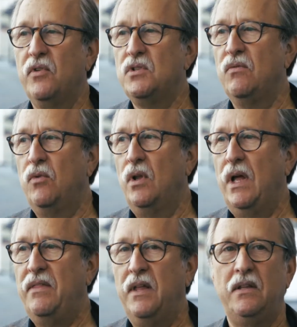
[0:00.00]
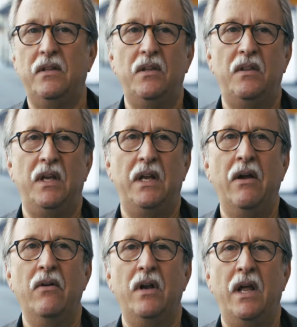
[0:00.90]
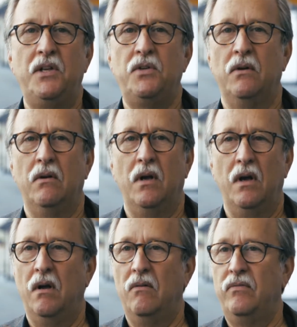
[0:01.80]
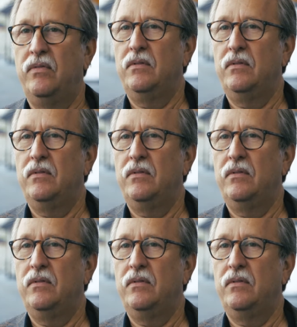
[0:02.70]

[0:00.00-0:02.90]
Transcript: First of all, I think the inherent nature of